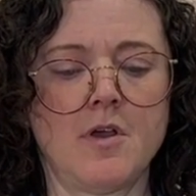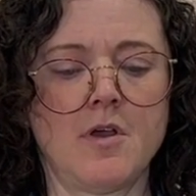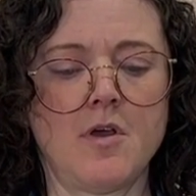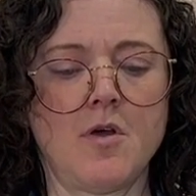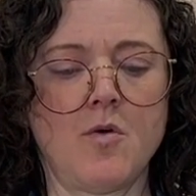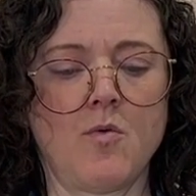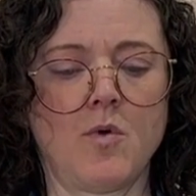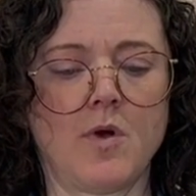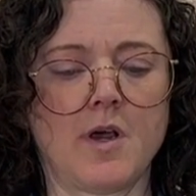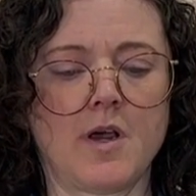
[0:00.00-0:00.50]

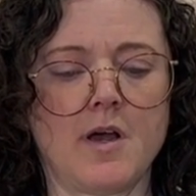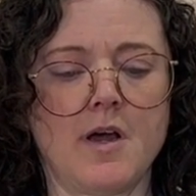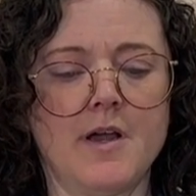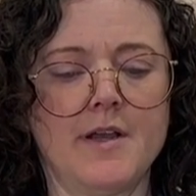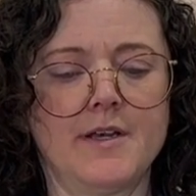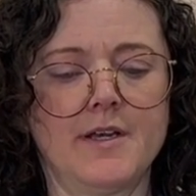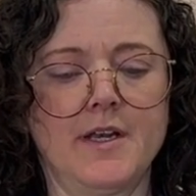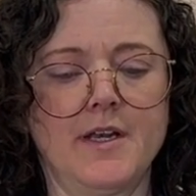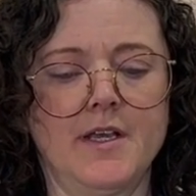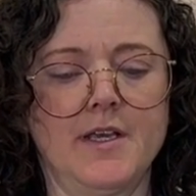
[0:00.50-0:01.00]
what kind
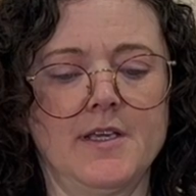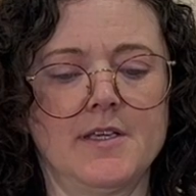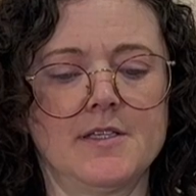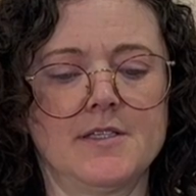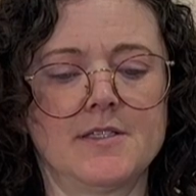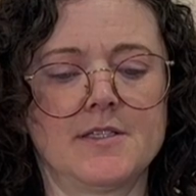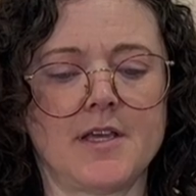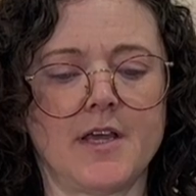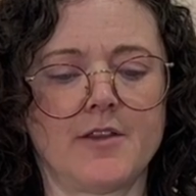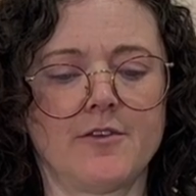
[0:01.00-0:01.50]
it
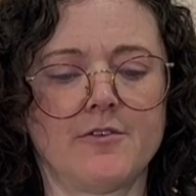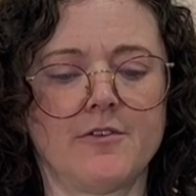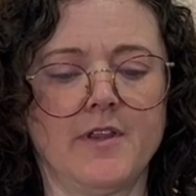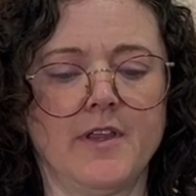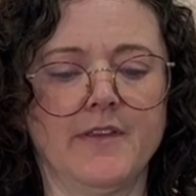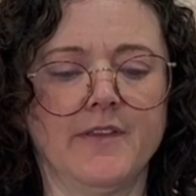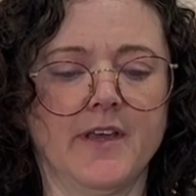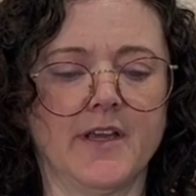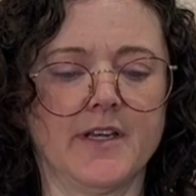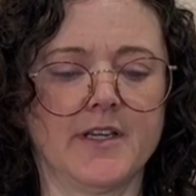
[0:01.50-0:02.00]
is, other
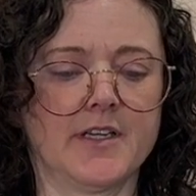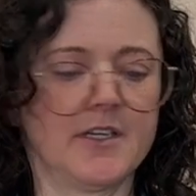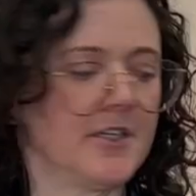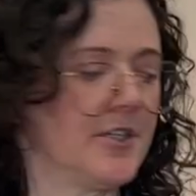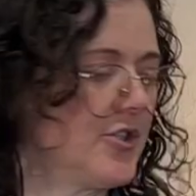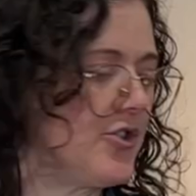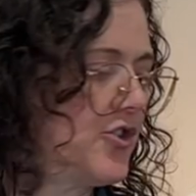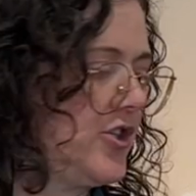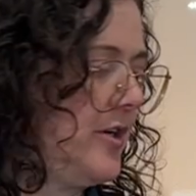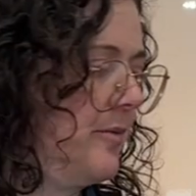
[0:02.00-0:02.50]
than that it is
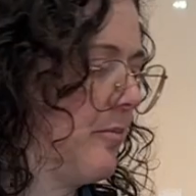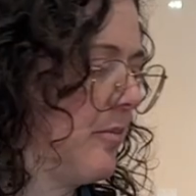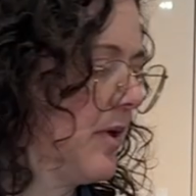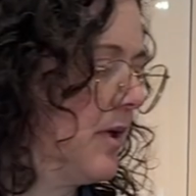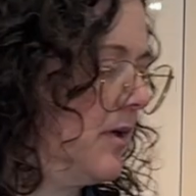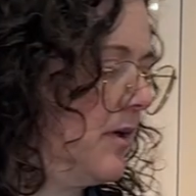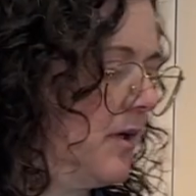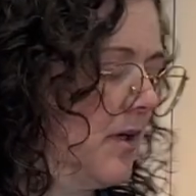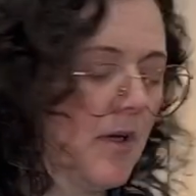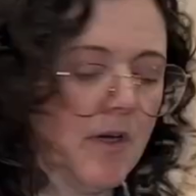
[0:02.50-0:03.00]
cheap,
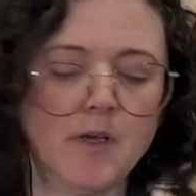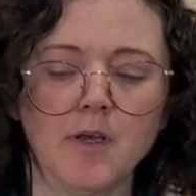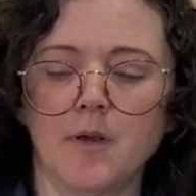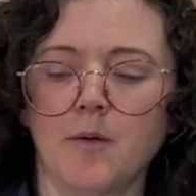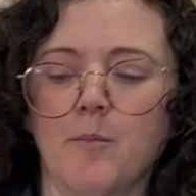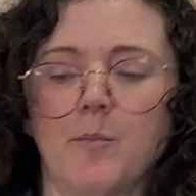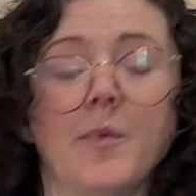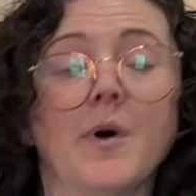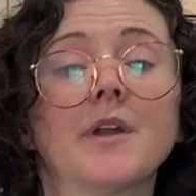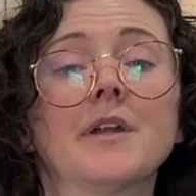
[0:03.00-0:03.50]

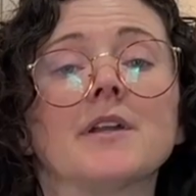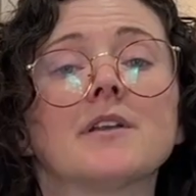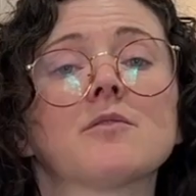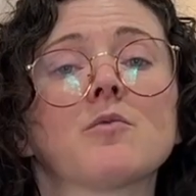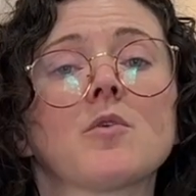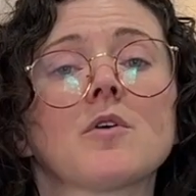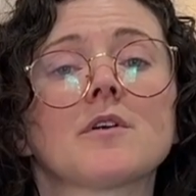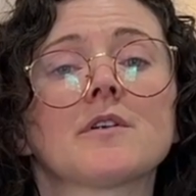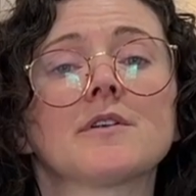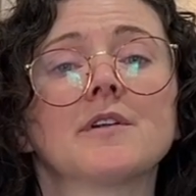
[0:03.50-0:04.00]
but it's
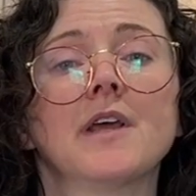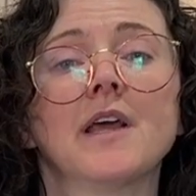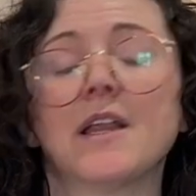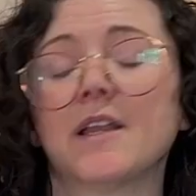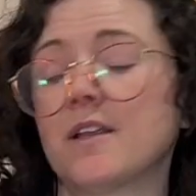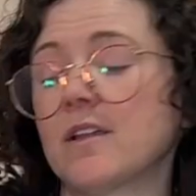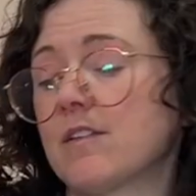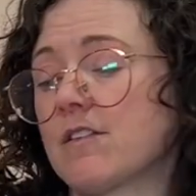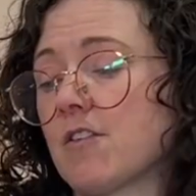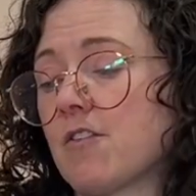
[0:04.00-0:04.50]
worked and
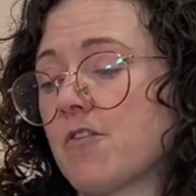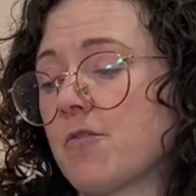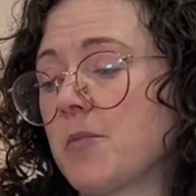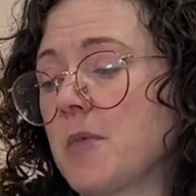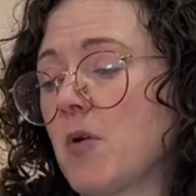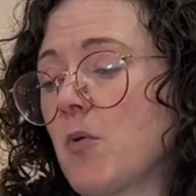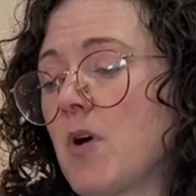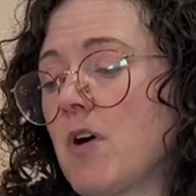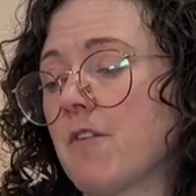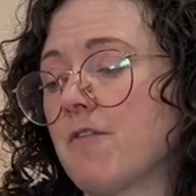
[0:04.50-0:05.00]
it served me
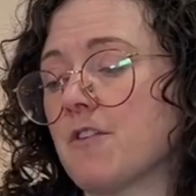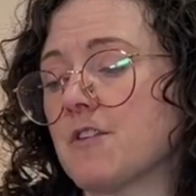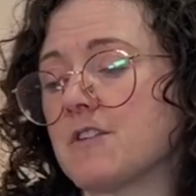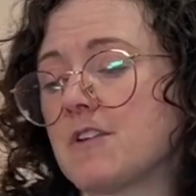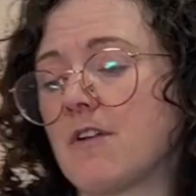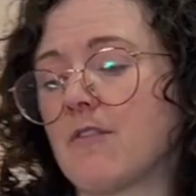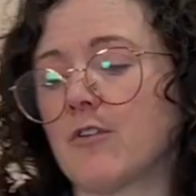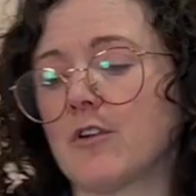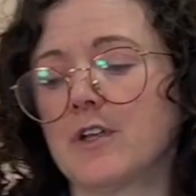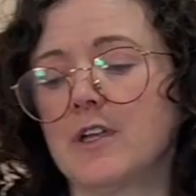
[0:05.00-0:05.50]
well for
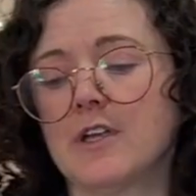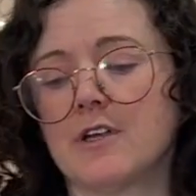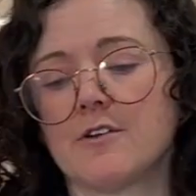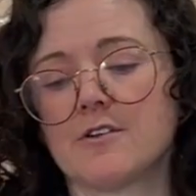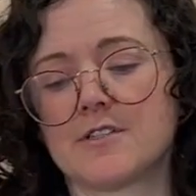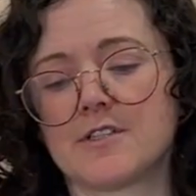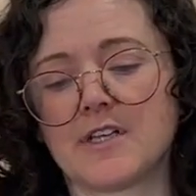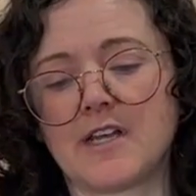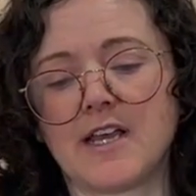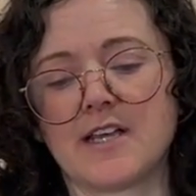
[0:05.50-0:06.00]
several
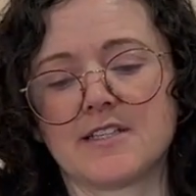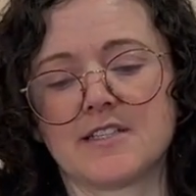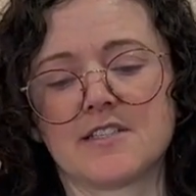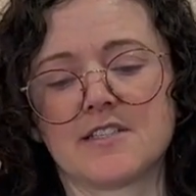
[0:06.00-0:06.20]
years. It has its